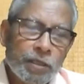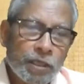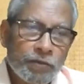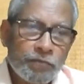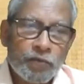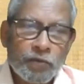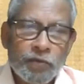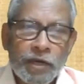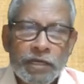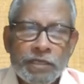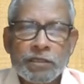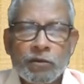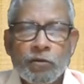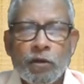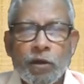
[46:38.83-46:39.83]
It
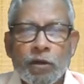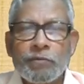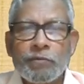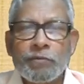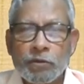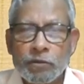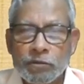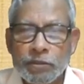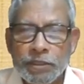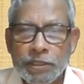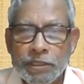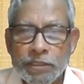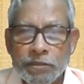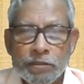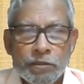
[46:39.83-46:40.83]
provides the government
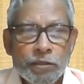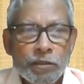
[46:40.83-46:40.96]
authorities